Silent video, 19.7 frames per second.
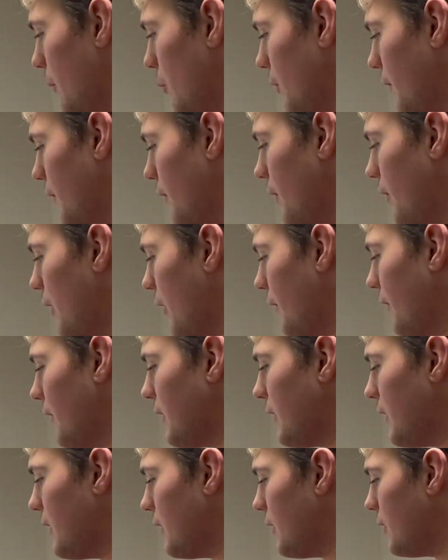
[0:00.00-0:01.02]
with nothing
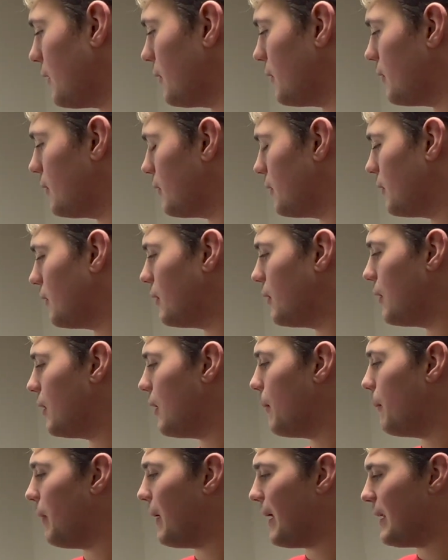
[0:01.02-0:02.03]
here.
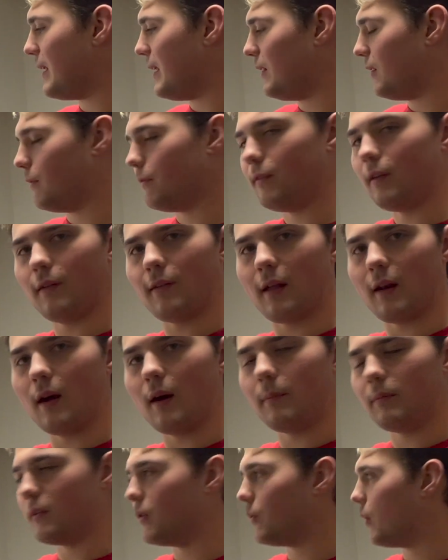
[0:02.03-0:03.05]
But I need to fill that
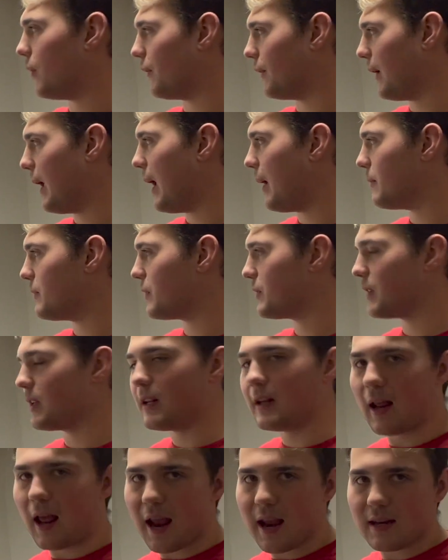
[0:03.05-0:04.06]
up to do all the games because I
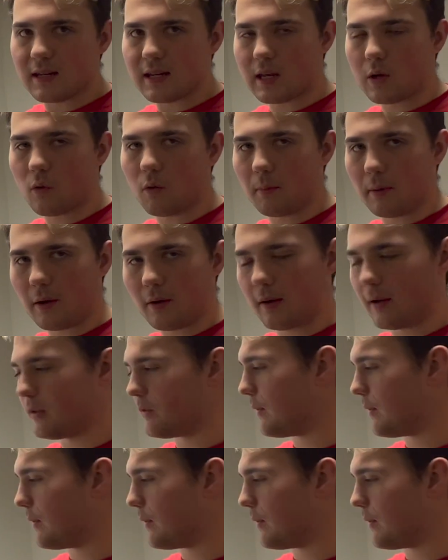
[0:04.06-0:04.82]
need 8 equal periods,